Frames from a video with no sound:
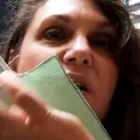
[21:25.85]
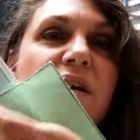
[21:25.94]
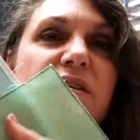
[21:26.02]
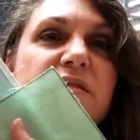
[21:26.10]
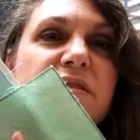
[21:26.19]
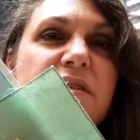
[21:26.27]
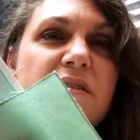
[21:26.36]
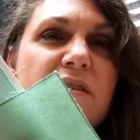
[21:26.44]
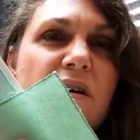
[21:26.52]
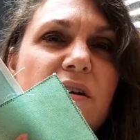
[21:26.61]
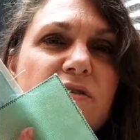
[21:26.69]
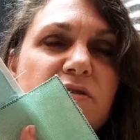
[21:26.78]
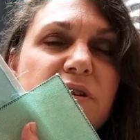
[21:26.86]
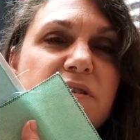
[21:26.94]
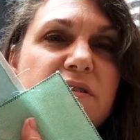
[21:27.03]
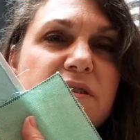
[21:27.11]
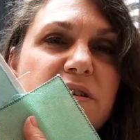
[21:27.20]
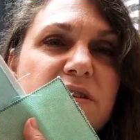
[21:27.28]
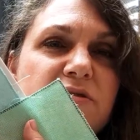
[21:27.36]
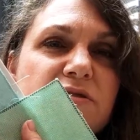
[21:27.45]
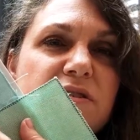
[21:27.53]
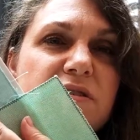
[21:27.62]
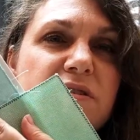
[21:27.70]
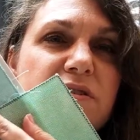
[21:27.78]
kind of see the contrast. See,
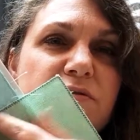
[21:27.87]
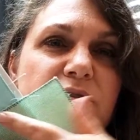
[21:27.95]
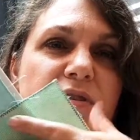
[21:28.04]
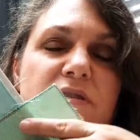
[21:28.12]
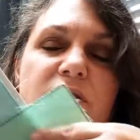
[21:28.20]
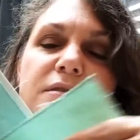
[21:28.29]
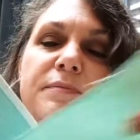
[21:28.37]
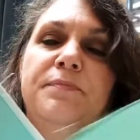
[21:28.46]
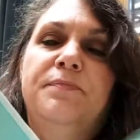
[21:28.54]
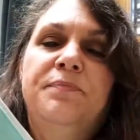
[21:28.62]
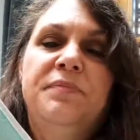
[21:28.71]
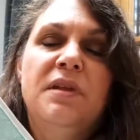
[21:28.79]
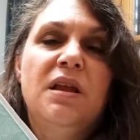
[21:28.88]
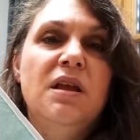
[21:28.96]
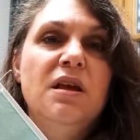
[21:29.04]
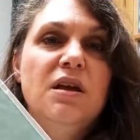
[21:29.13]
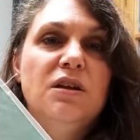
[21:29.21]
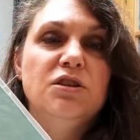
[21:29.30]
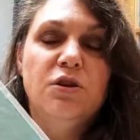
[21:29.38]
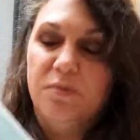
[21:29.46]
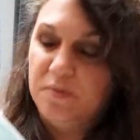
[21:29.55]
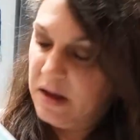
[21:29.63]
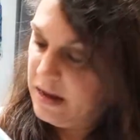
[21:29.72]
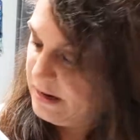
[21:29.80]
there's a difference. So
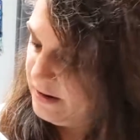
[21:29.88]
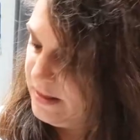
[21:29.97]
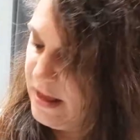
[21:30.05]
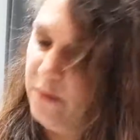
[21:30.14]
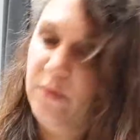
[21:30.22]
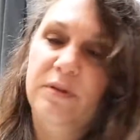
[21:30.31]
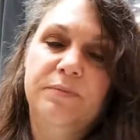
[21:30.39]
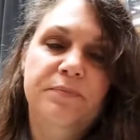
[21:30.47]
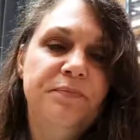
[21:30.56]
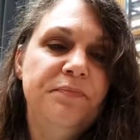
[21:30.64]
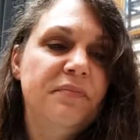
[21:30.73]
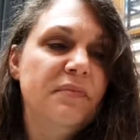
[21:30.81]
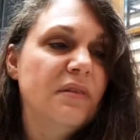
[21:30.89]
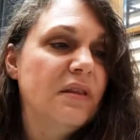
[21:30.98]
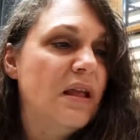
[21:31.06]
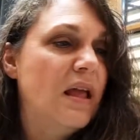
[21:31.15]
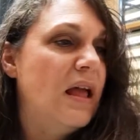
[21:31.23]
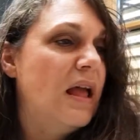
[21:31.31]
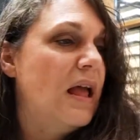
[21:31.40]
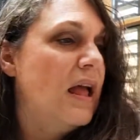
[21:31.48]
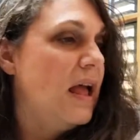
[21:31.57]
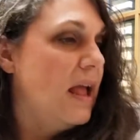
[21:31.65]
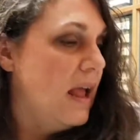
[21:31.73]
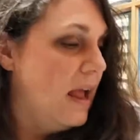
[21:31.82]
I did that one.
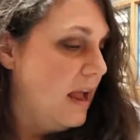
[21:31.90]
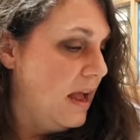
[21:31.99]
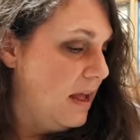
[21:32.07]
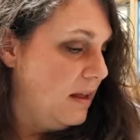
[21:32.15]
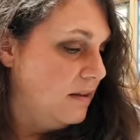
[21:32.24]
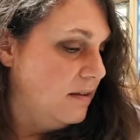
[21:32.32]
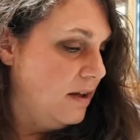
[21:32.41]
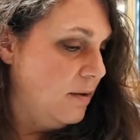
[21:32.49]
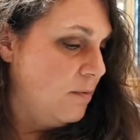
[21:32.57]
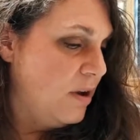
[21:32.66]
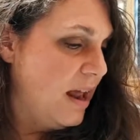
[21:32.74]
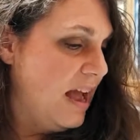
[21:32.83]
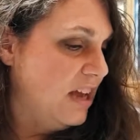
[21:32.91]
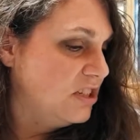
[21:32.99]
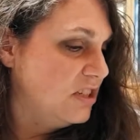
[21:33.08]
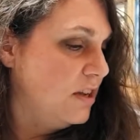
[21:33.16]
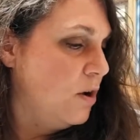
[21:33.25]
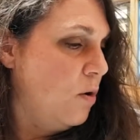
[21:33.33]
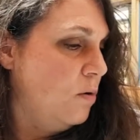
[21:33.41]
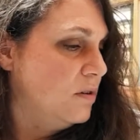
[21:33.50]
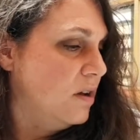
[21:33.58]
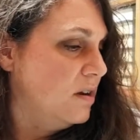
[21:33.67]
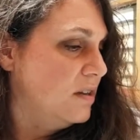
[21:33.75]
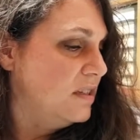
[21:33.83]
And, um, and actually, hold
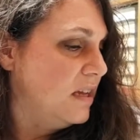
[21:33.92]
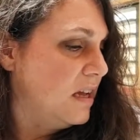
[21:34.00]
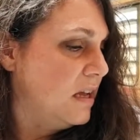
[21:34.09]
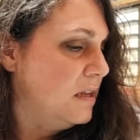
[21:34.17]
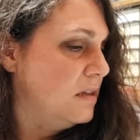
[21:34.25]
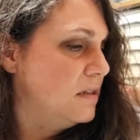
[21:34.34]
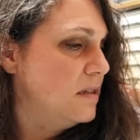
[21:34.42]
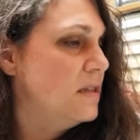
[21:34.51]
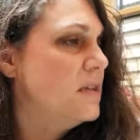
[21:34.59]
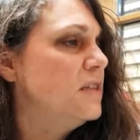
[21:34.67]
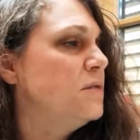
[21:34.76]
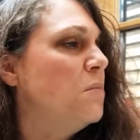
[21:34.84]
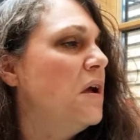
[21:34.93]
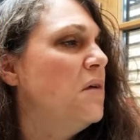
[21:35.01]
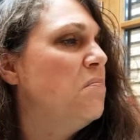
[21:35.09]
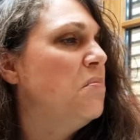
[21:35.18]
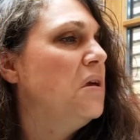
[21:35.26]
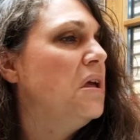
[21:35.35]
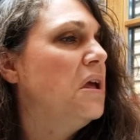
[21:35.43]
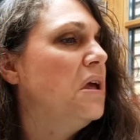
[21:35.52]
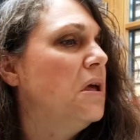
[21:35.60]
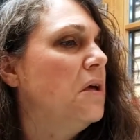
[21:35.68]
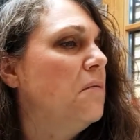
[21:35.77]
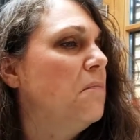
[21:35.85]
on a second. This might be,